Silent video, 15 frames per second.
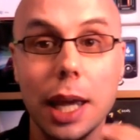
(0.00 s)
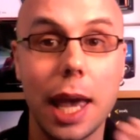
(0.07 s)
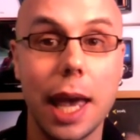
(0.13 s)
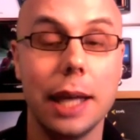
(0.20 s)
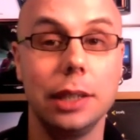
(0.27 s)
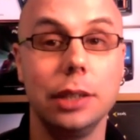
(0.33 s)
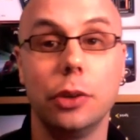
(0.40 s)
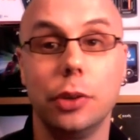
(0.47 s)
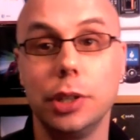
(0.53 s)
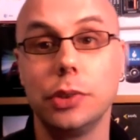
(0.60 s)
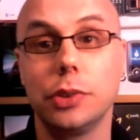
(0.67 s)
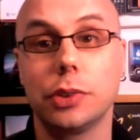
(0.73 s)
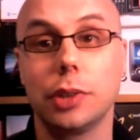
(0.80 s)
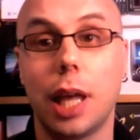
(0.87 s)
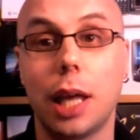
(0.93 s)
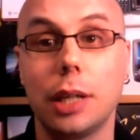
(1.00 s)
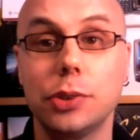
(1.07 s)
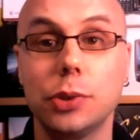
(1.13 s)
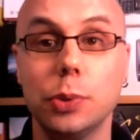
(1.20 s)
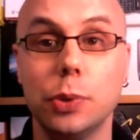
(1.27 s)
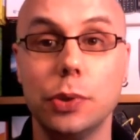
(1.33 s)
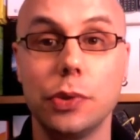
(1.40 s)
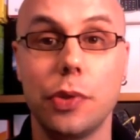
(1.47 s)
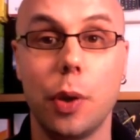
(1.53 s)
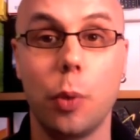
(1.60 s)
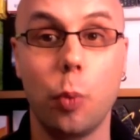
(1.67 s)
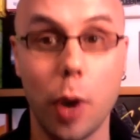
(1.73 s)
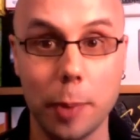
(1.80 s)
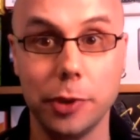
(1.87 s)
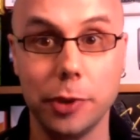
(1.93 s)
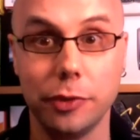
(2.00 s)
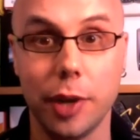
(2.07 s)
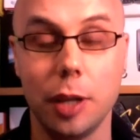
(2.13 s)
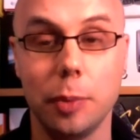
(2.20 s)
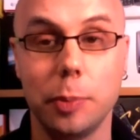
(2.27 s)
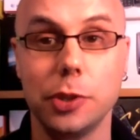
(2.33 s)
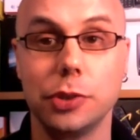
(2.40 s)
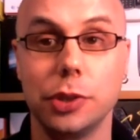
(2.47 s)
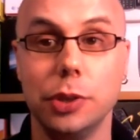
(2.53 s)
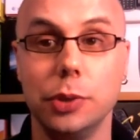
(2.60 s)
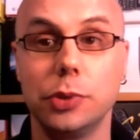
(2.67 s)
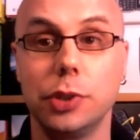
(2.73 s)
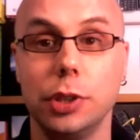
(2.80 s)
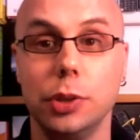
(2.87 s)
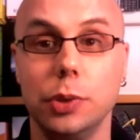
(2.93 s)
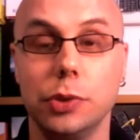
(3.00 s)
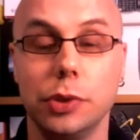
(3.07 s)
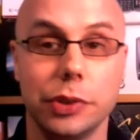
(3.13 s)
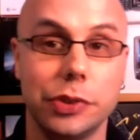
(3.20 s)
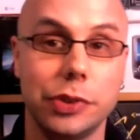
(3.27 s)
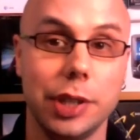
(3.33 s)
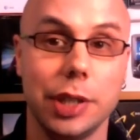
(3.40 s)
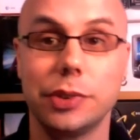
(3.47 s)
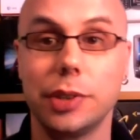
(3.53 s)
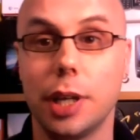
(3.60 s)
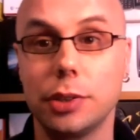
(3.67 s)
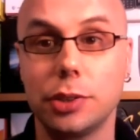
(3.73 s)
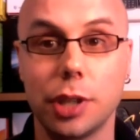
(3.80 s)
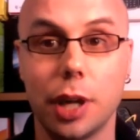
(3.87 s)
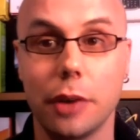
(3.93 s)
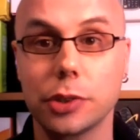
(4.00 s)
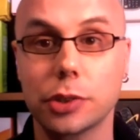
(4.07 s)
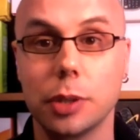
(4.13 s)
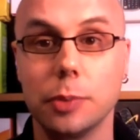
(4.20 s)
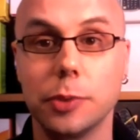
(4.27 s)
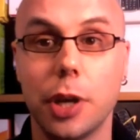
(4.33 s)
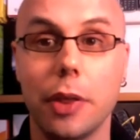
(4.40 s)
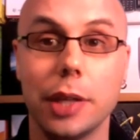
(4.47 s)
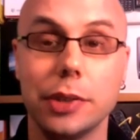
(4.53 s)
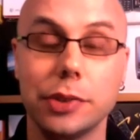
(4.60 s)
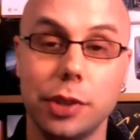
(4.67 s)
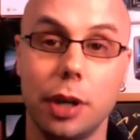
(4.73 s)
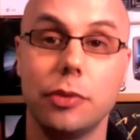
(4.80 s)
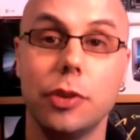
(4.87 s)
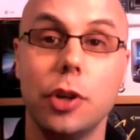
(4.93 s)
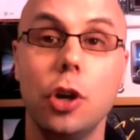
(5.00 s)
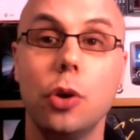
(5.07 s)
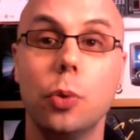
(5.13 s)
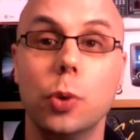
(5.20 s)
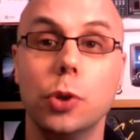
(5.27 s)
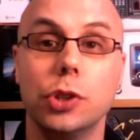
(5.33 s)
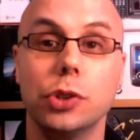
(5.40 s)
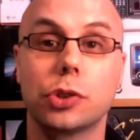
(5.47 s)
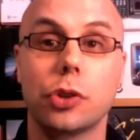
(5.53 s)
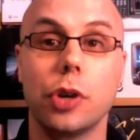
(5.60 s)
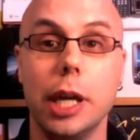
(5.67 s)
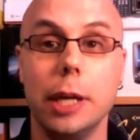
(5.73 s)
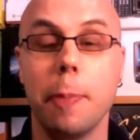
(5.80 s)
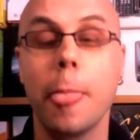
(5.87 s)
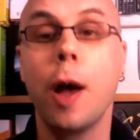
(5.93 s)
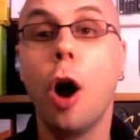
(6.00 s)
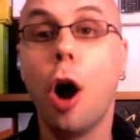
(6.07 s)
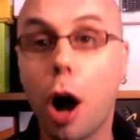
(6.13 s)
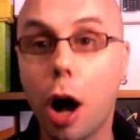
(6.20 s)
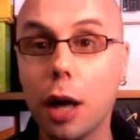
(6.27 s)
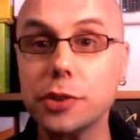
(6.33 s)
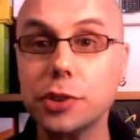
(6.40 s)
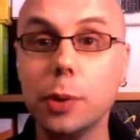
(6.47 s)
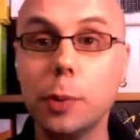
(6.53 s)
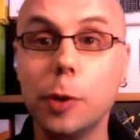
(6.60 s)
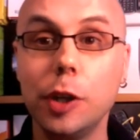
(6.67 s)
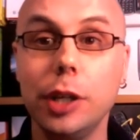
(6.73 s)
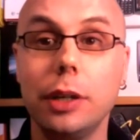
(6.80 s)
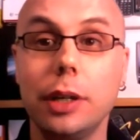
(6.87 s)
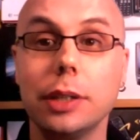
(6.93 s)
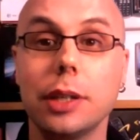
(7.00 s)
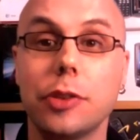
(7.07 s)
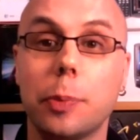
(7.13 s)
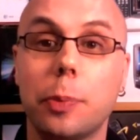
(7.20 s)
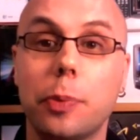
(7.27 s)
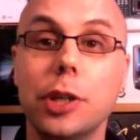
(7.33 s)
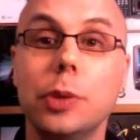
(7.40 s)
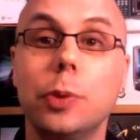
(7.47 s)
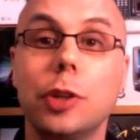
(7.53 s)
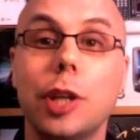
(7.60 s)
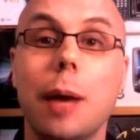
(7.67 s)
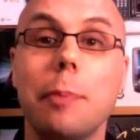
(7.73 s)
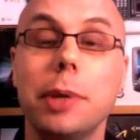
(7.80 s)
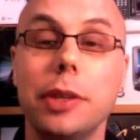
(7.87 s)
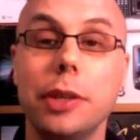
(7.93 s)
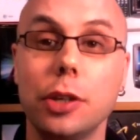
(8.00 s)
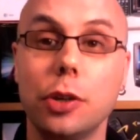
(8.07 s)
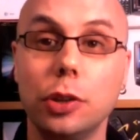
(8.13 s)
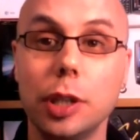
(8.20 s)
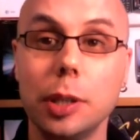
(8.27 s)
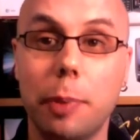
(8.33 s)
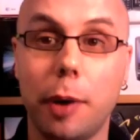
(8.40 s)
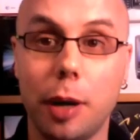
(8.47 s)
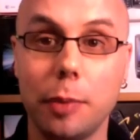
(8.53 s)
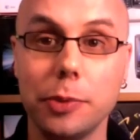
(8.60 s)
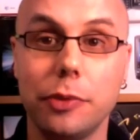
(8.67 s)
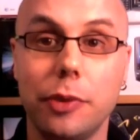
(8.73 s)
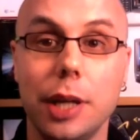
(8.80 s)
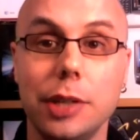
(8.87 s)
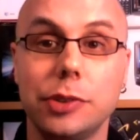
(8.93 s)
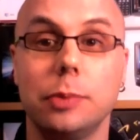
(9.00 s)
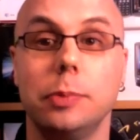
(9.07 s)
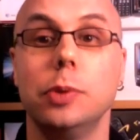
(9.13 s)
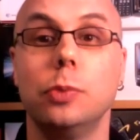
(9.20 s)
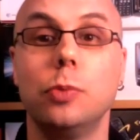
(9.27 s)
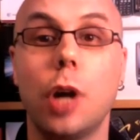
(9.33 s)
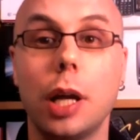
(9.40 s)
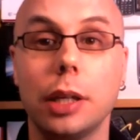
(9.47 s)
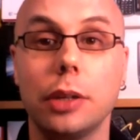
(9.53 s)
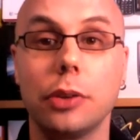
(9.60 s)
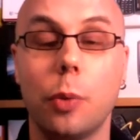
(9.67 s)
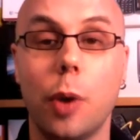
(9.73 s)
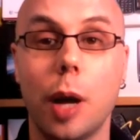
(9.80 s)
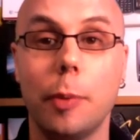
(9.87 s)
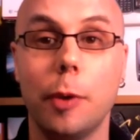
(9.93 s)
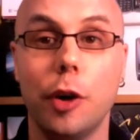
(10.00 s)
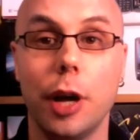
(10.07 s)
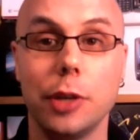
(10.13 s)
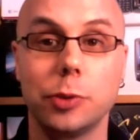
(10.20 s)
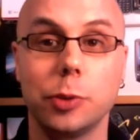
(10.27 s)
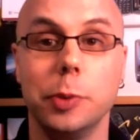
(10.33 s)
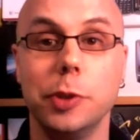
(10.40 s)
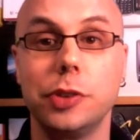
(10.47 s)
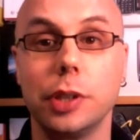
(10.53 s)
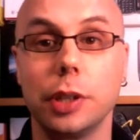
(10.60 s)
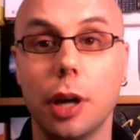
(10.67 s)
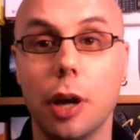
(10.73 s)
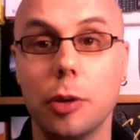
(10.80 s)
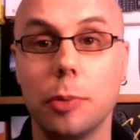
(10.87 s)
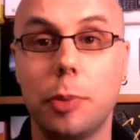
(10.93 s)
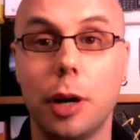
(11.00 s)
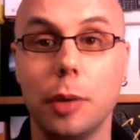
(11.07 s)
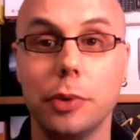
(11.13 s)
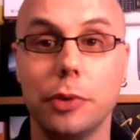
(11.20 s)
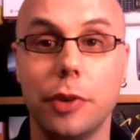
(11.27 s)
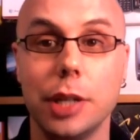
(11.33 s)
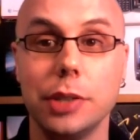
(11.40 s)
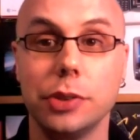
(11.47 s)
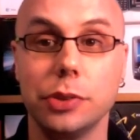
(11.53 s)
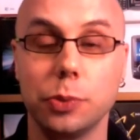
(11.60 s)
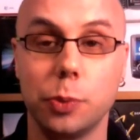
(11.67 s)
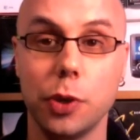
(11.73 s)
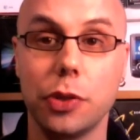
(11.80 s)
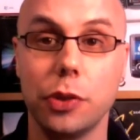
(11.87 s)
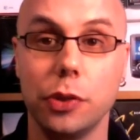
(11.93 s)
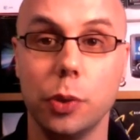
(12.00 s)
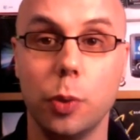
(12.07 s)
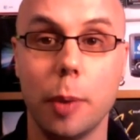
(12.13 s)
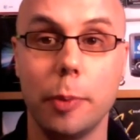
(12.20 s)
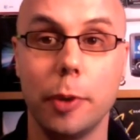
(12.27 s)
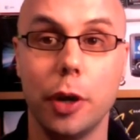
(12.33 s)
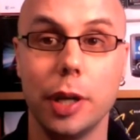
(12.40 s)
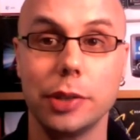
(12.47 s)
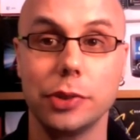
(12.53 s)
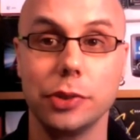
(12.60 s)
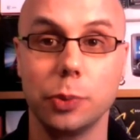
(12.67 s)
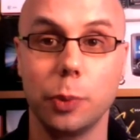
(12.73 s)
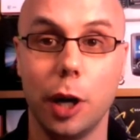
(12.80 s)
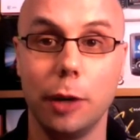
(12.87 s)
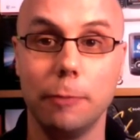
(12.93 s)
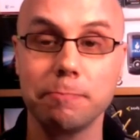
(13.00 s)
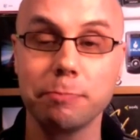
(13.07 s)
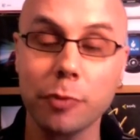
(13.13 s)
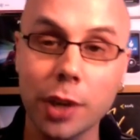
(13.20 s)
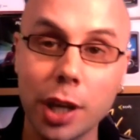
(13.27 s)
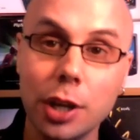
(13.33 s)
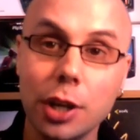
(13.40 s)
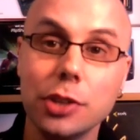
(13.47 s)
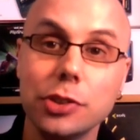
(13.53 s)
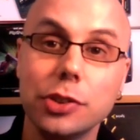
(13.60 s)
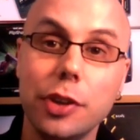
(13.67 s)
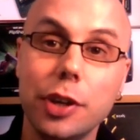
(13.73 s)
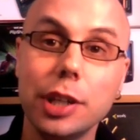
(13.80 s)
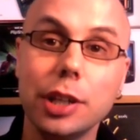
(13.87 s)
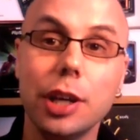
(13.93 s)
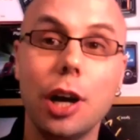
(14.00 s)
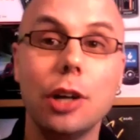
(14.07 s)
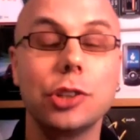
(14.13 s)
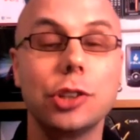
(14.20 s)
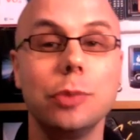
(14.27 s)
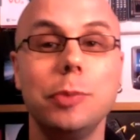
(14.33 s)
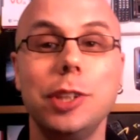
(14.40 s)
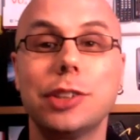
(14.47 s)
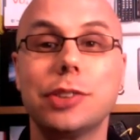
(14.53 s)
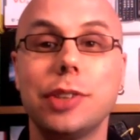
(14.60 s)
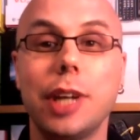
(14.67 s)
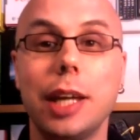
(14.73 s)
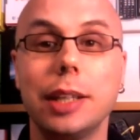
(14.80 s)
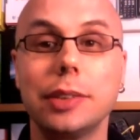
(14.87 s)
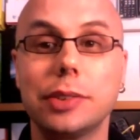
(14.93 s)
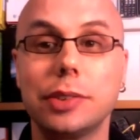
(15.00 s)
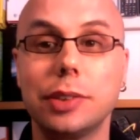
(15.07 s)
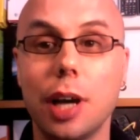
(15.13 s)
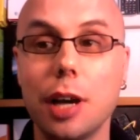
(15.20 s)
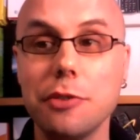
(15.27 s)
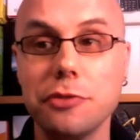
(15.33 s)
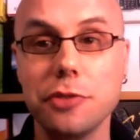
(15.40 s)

And, you know, it uses a lot of tools that web developers are used to using, CSS, JavaScript, all that stuff, which is great. Also, we're hearing that the Pre will not be the only Palm device to be running the WebOS. We'll be seeing other Palm devices with the new WebOS as well. So there you go. Should be exciting stuff.